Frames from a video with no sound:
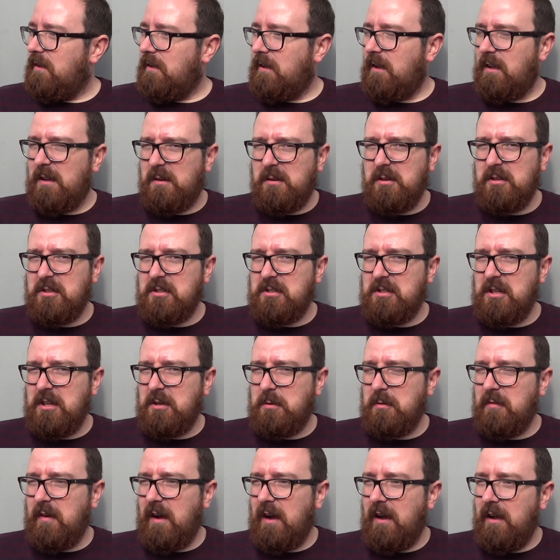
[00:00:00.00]
I'm going to stick
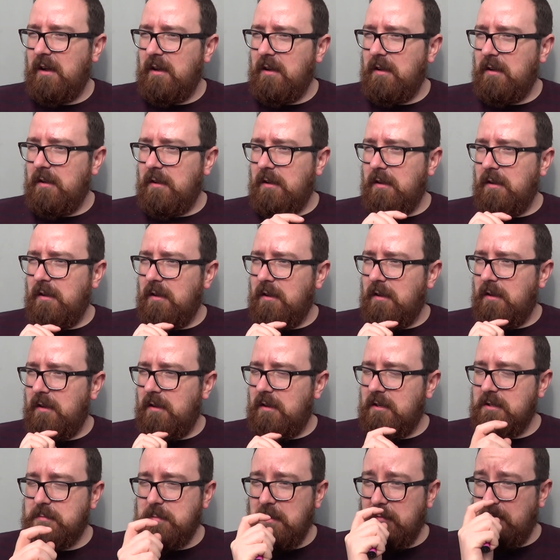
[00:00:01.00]
with
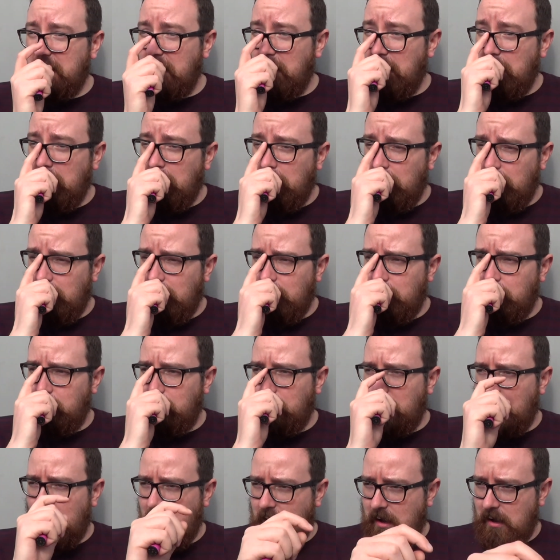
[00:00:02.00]
that. He's been
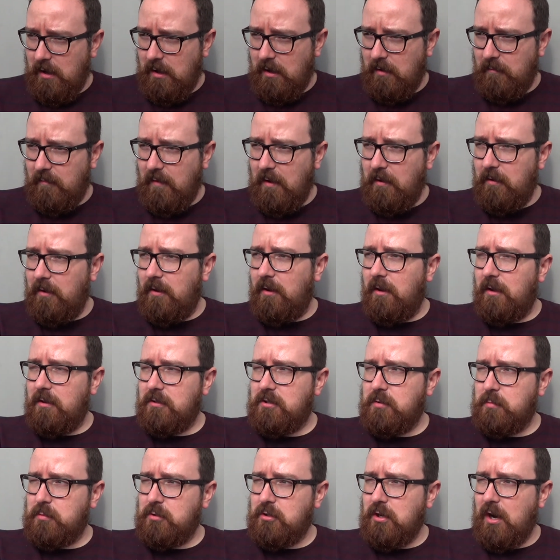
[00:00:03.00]
uh, a, very, a
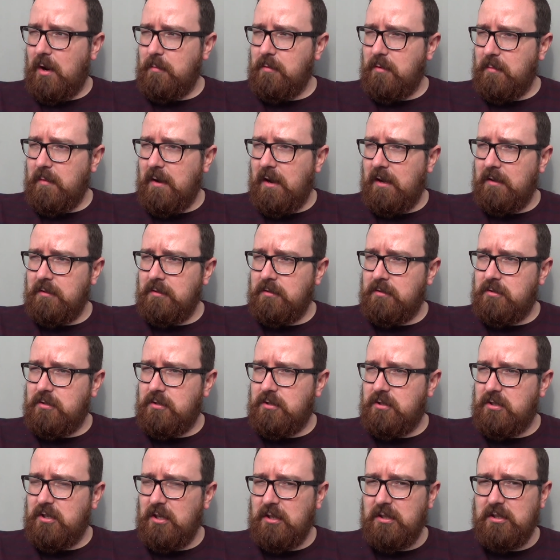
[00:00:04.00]
subscriber of mine
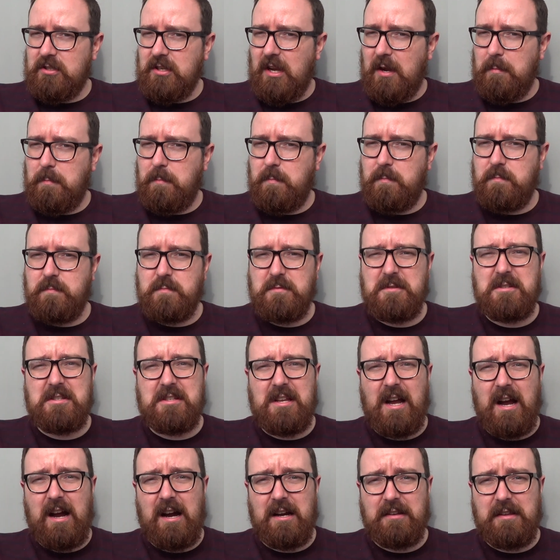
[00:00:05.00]
since I
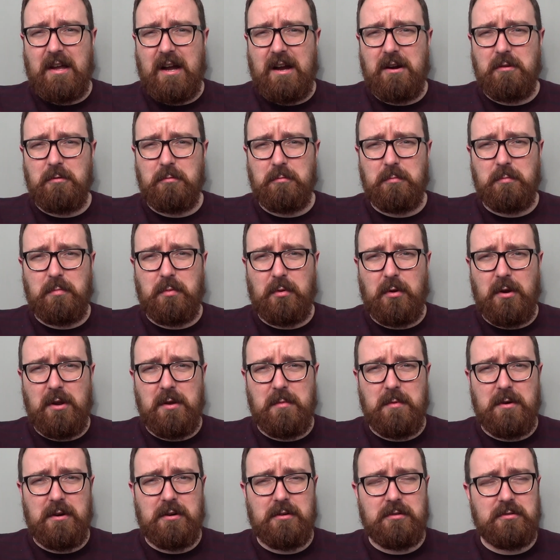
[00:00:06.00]
started out,
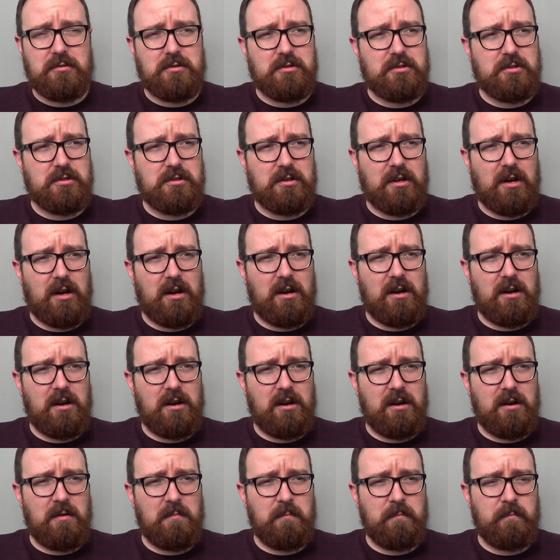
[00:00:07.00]
pretty much,
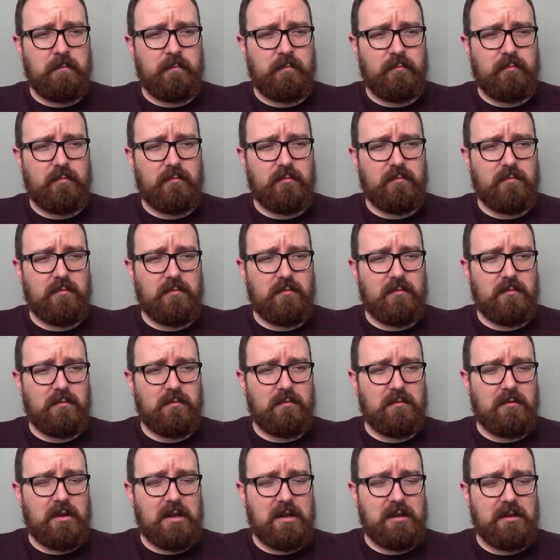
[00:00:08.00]
um,
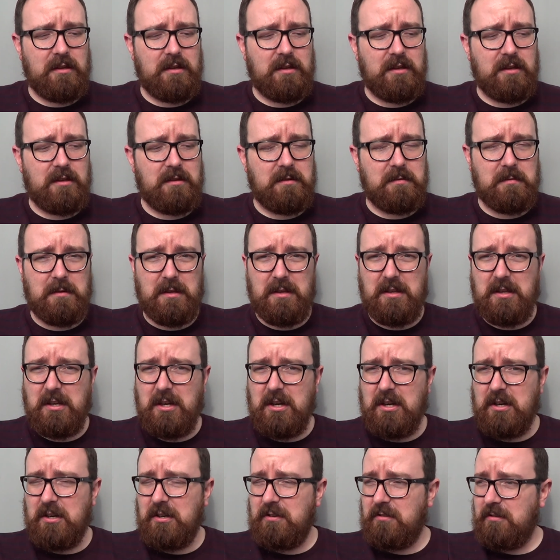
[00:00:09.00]
nearly a
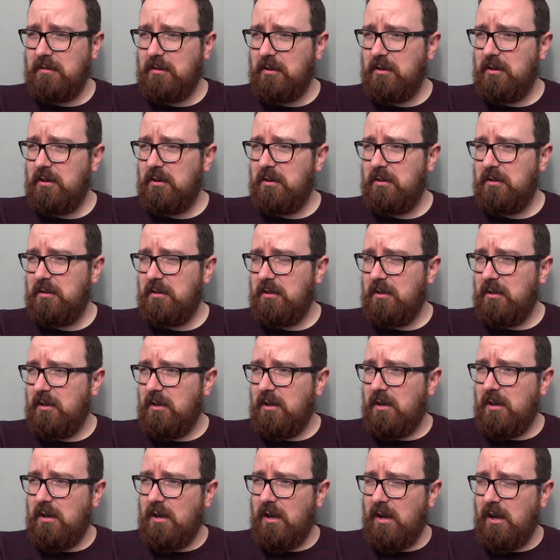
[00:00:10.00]
year ago.
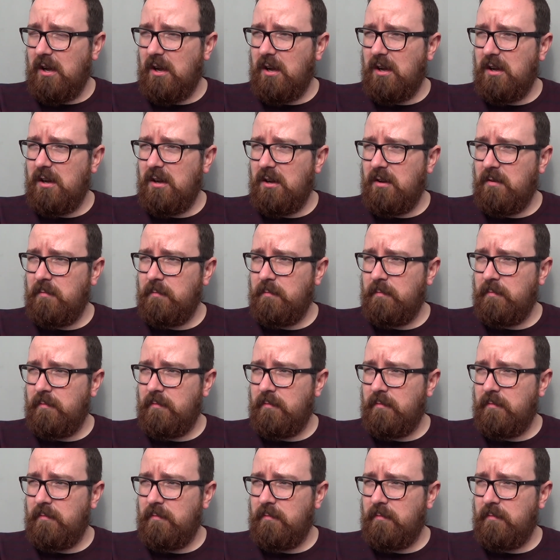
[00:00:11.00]
Um,